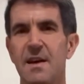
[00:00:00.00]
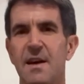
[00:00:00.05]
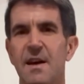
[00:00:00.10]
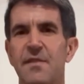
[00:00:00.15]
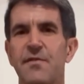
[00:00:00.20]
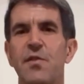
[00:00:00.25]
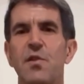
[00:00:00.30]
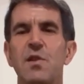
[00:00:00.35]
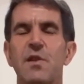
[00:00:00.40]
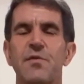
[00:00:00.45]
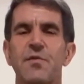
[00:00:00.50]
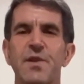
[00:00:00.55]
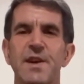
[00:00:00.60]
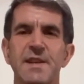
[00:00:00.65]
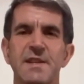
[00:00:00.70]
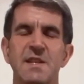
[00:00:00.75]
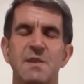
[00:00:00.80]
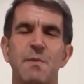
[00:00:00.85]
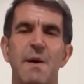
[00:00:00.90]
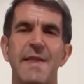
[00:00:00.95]
and full of
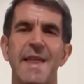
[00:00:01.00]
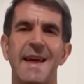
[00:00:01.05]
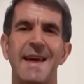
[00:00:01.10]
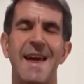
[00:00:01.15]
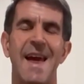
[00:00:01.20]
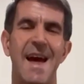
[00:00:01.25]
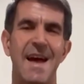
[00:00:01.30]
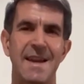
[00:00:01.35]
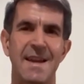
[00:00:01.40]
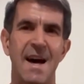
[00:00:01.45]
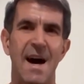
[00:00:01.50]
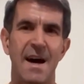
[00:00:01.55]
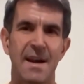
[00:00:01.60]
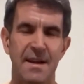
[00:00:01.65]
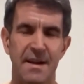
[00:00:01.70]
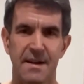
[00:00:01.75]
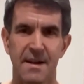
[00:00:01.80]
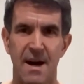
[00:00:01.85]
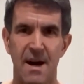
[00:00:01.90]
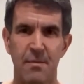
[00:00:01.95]
reasons why they cannot
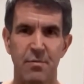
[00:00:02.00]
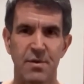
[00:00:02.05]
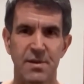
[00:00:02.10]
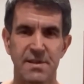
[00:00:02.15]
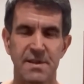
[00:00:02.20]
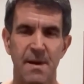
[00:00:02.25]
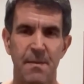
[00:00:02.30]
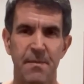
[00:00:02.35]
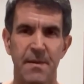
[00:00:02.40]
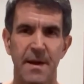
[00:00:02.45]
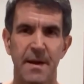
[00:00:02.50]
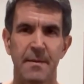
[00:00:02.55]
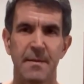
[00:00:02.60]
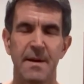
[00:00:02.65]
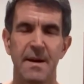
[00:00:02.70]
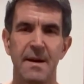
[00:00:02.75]
accomplish something.